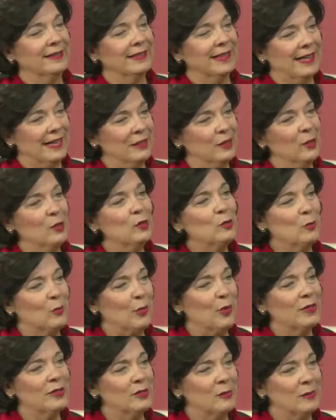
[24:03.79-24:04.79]
and those
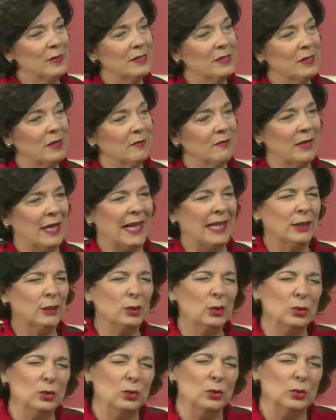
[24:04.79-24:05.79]
parts of myself that,
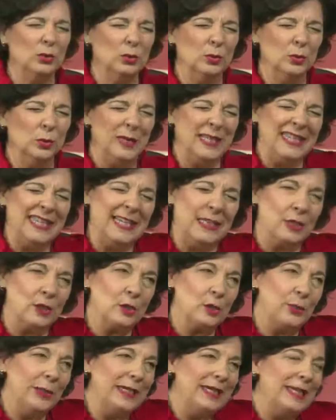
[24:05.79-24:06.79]
ooh, we need to
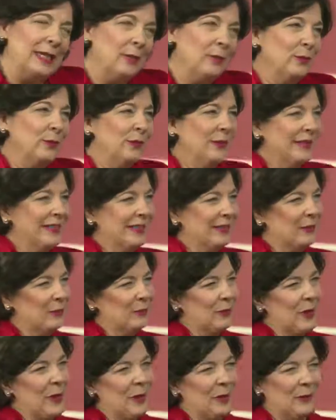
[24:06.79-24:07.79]
tweak and really
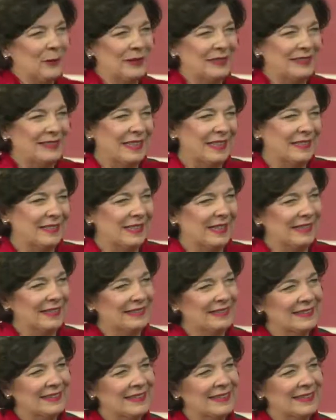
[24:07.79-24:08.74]
grow and